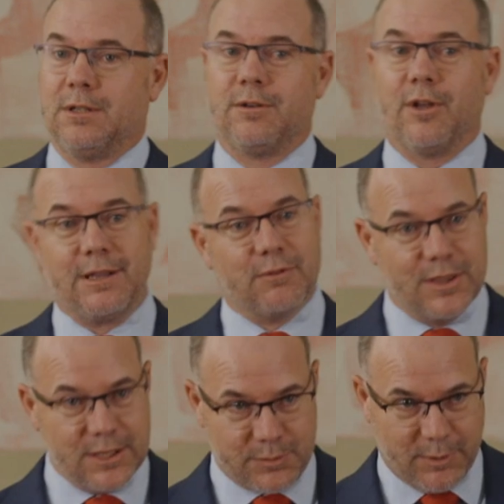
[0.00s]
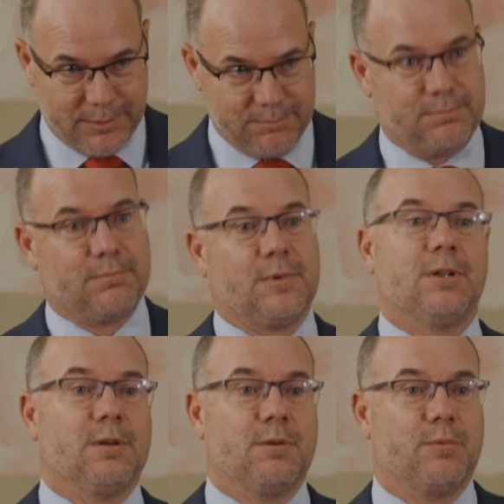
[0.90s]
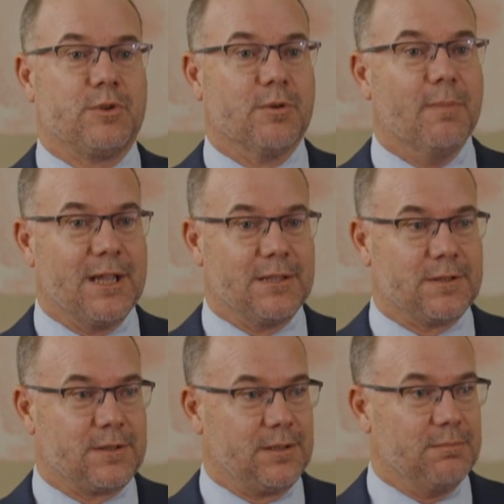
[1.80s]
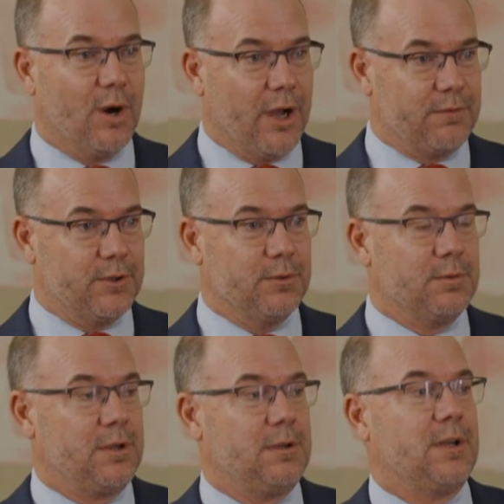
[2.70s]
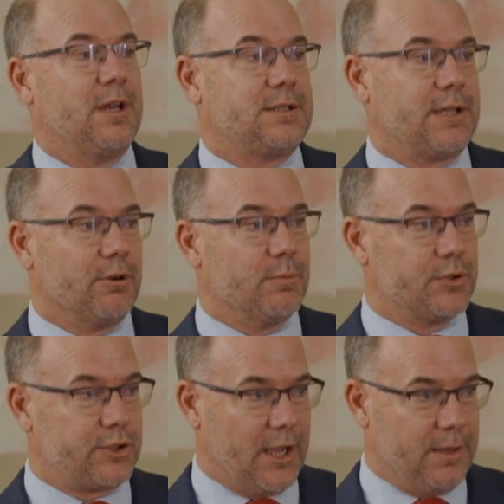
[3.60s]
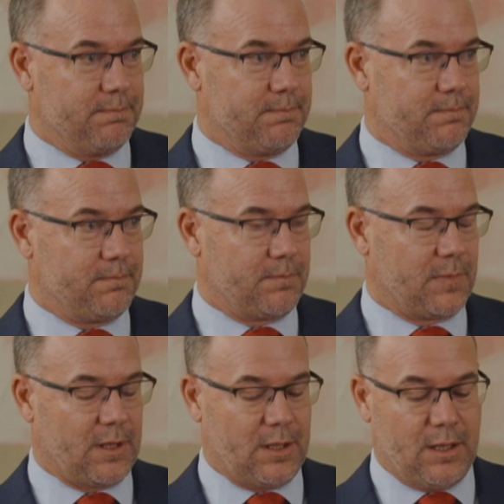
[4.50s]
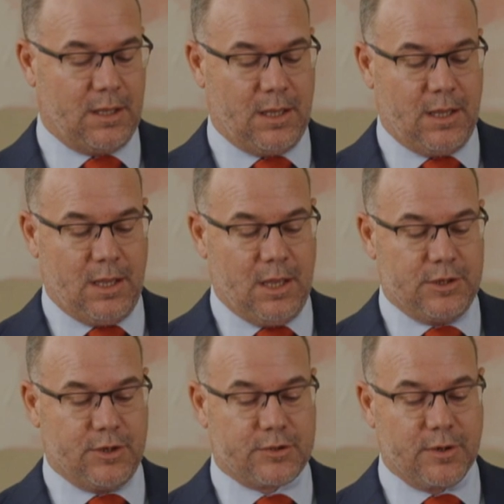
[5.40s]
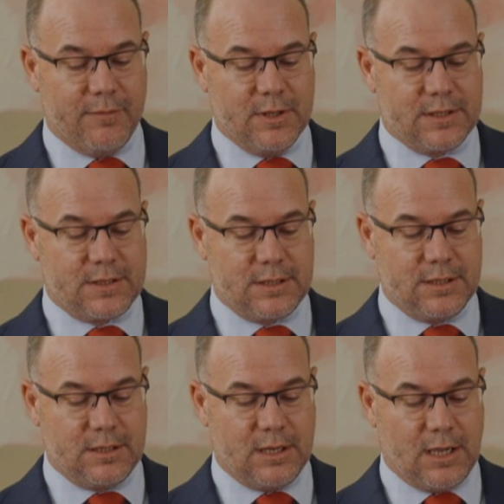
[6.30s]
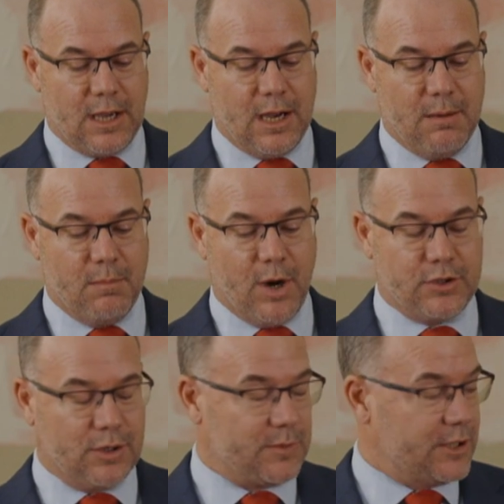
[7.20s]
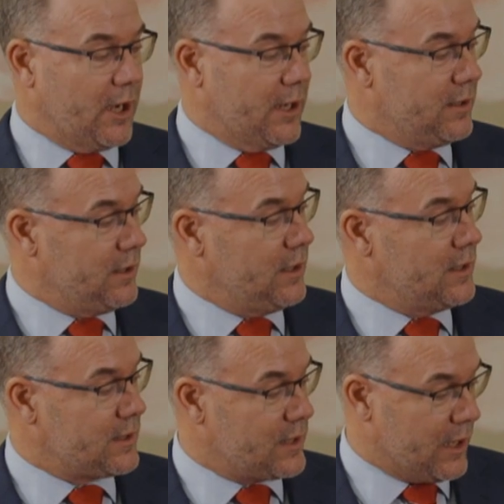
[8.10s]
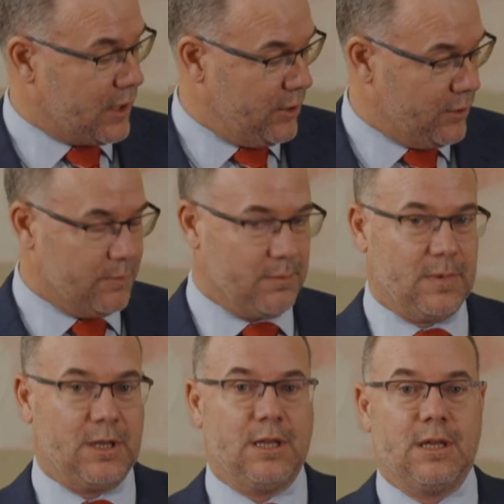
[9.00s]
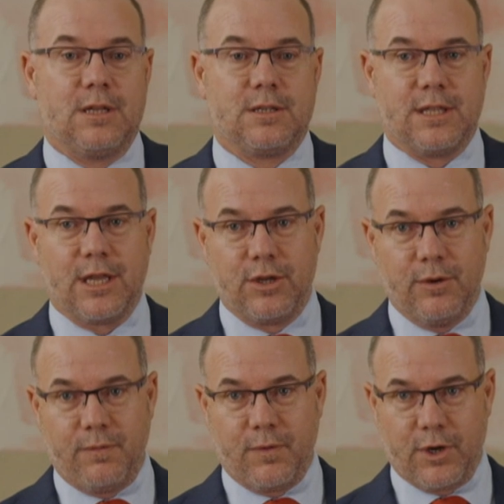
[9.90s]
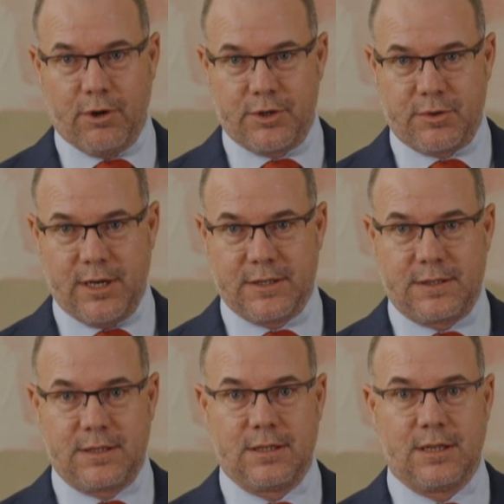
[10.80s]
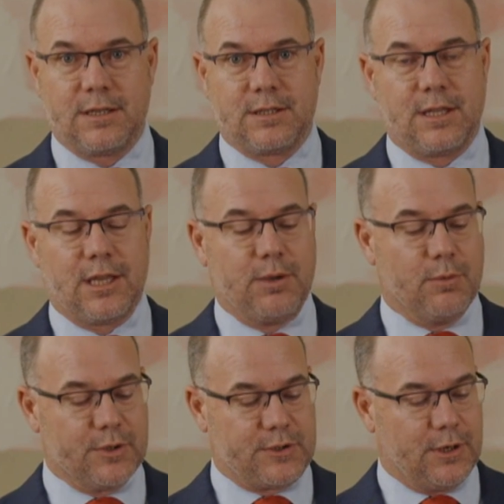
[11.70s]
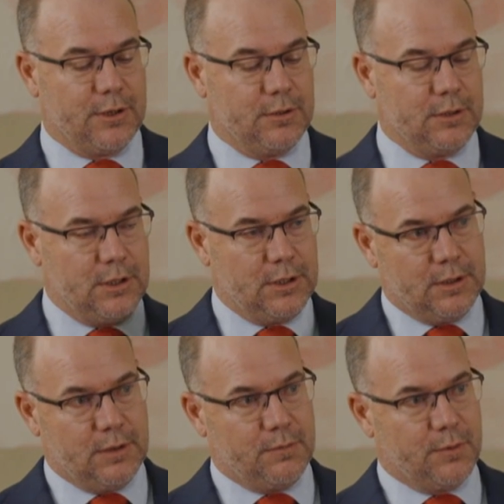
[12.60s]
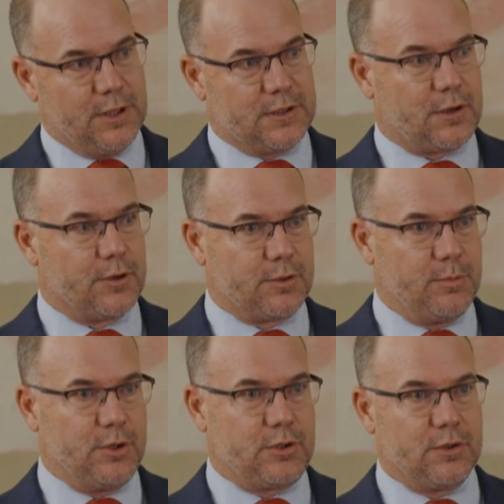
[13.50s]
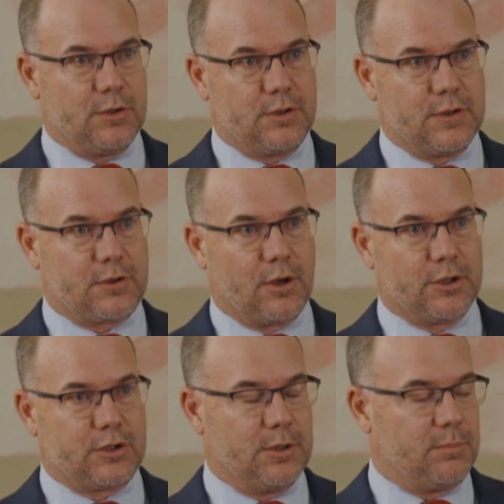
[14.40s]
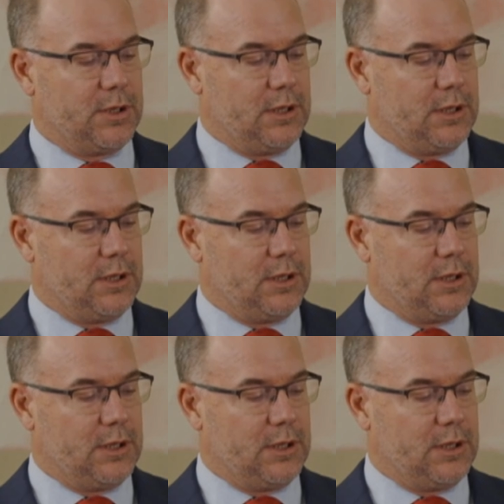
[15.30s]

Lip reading: not even this one, which remains, in my view, a terrible shame. Dr. Evans, my job tonight is to thank you for your address, and to thank you also for this contribution to scholarship